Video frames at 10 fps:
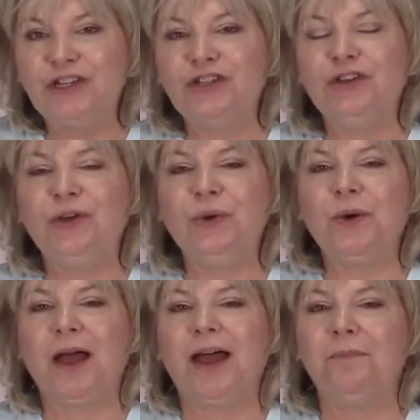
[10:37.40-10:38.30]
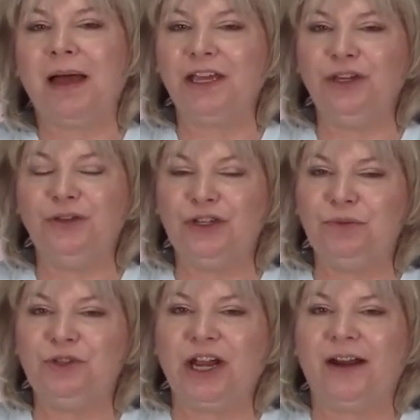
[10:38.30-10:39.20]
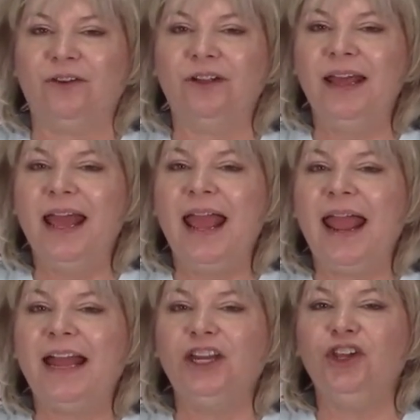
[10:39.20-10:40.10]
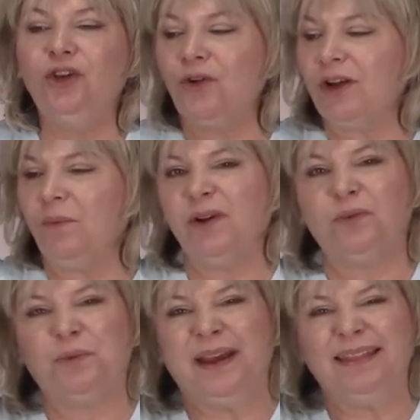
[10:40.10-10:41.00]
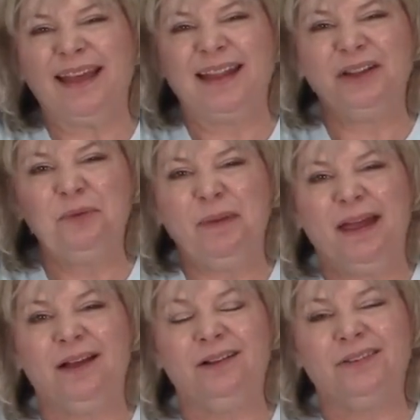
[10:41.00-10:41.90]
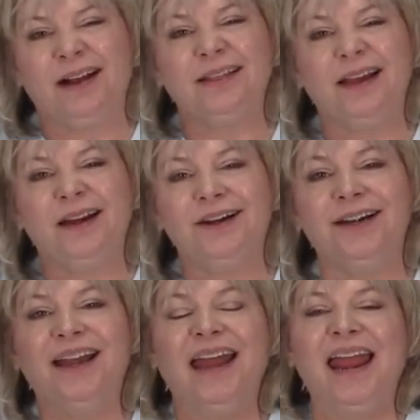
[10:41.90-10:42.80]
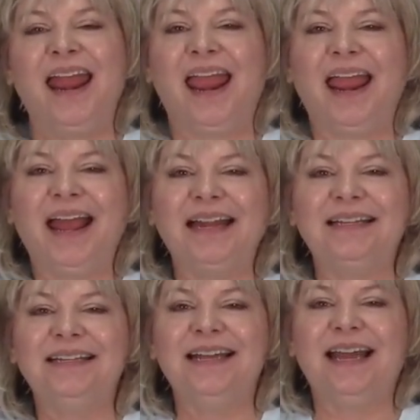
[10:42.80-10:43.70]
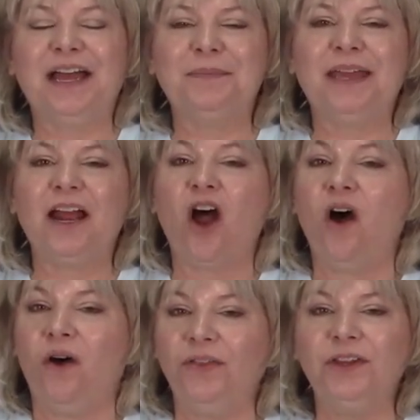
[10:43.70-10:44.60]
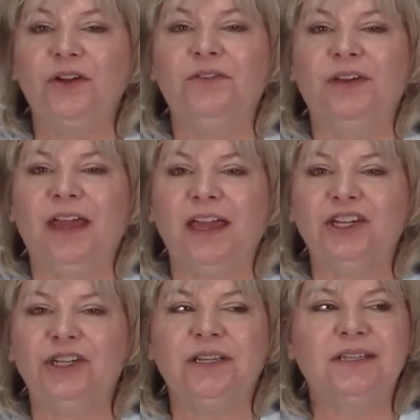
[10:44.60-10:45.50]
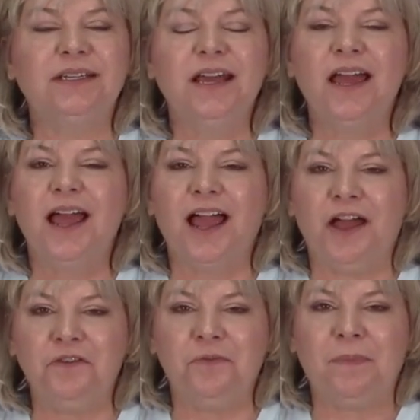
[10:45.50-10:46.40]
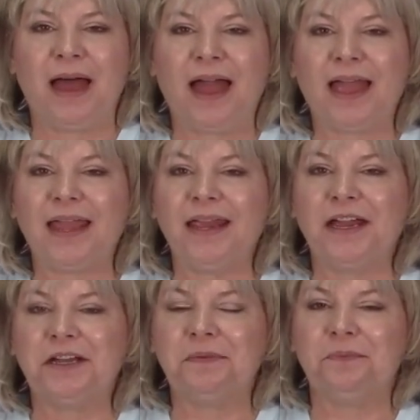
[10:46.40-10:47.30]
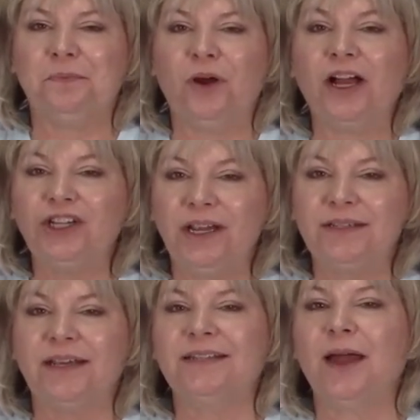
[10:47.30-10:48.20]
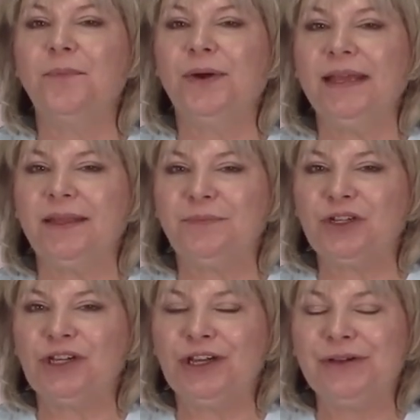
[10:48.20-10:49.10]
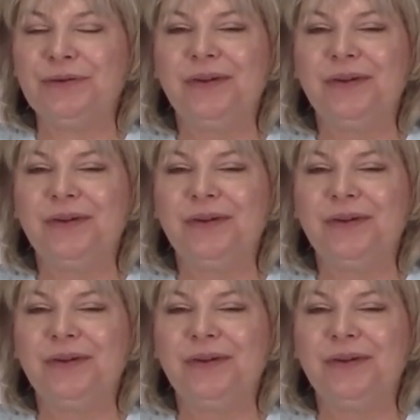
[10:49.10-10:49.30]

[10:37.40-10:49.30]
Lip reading: to my YouTube channel. And you're going to want to ring that little bell right there and get all the notifications of my projects as I bring them to you.